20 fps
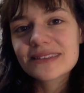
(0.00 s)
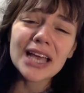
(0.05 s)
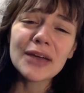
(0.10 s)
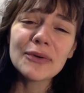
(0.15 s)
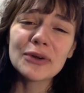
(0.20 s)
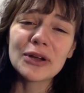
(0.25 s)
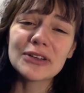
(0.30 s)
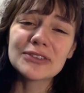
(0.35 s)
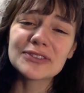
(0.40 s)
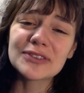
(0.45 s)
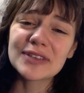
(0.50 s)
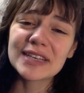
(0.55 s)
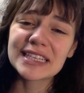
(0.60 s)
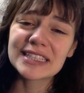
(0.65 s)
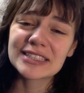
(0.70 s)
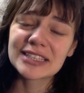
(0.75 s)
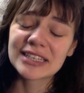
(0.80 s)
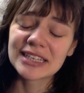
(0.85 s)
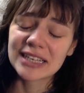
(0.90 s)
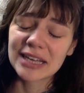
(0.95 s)
I would also like
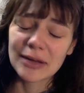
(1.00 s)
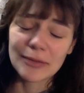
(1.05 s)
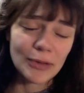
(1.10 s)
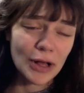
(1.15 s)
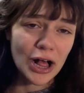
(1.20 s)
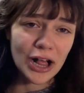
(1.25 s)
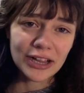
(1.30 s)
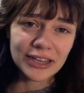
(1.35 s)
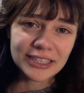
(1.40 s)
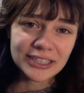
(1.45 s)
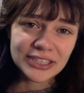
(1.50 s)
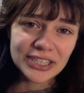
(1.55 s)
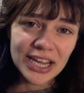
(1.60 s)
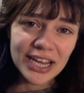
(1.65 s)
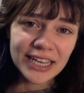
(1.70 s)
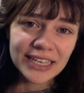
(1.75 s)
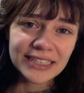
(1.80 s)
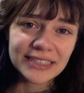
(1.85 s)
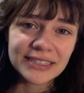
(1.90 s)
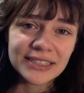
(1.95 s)
to
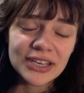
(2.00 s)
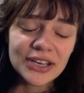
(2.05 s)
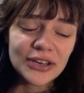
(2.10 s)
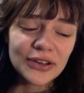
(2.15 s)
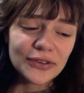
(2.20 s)
apologize